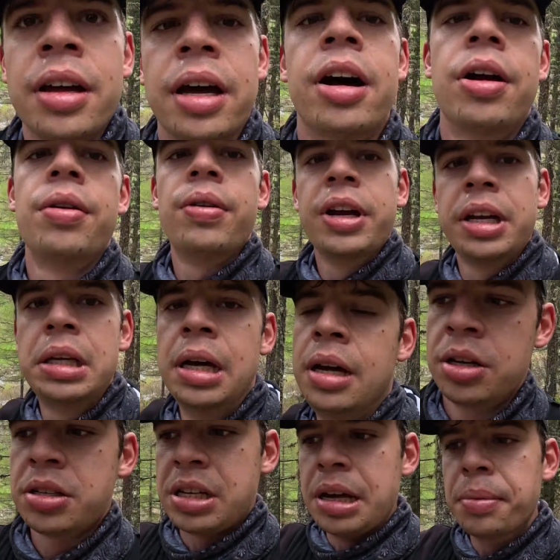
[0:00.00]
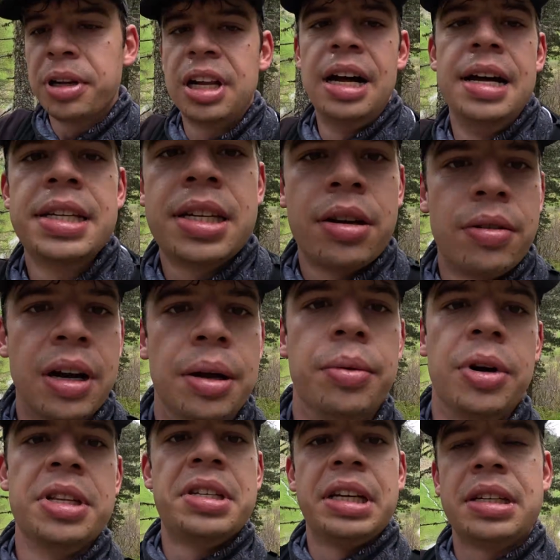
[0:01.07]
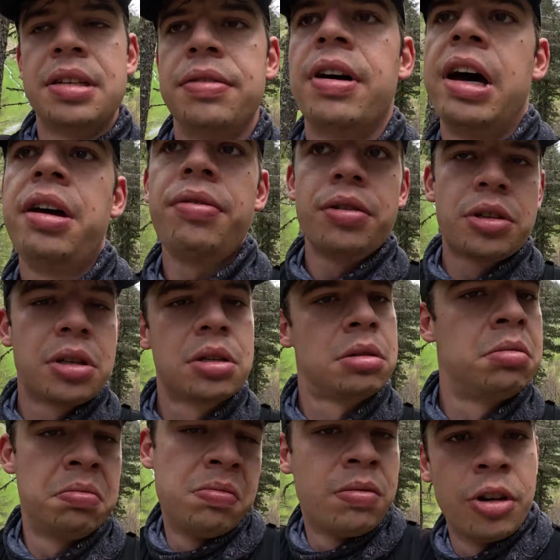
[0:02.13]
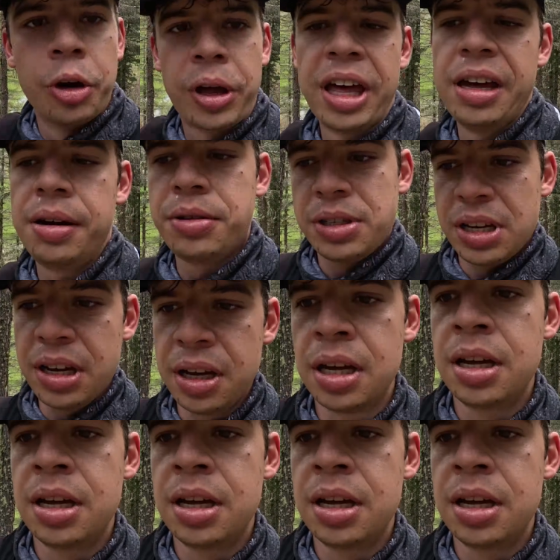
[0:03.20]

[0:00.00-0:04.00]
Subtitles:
heart rate stabilized at around 165, which is okay, I would say.